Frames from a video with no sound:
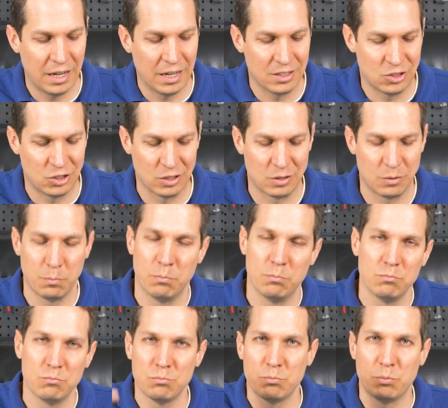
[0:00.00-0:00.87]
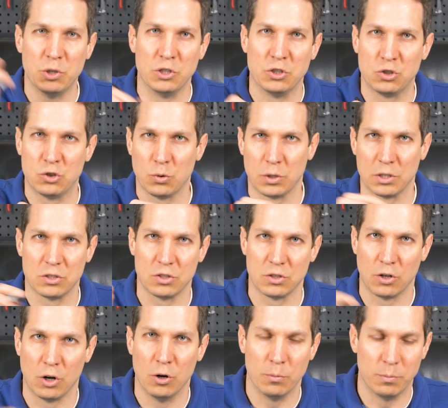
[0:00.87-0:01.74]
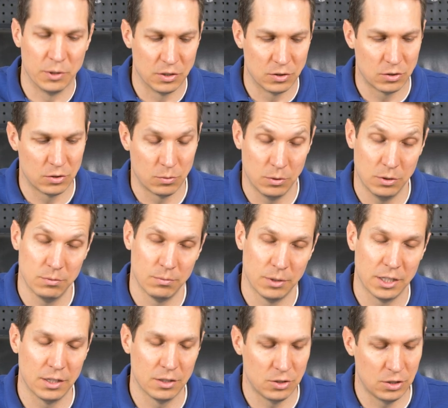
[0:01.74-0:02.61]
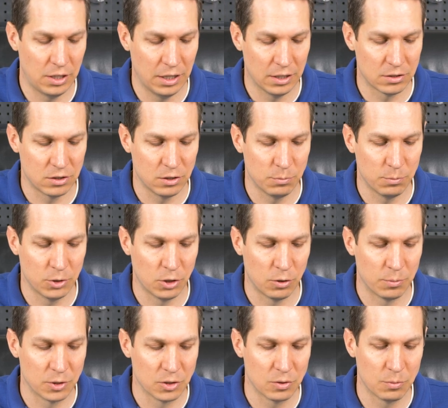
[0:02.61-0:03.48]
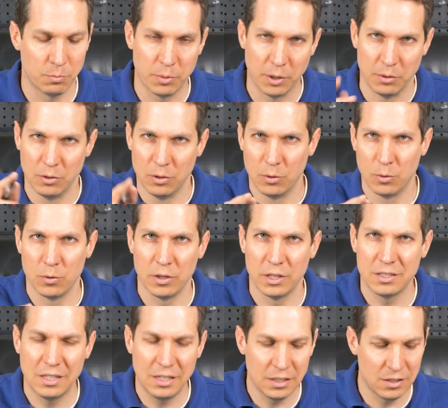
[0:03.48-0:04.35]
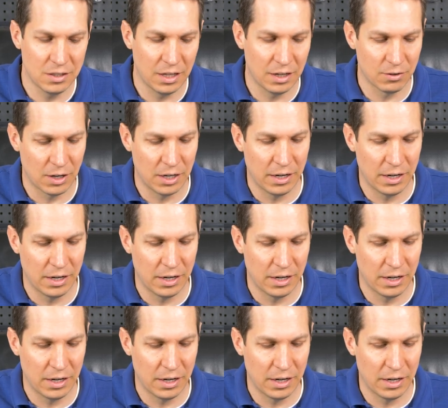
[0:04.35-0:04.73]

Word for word: can't just put shorts or opens. Well, I guess you can still put opens, but let's get into that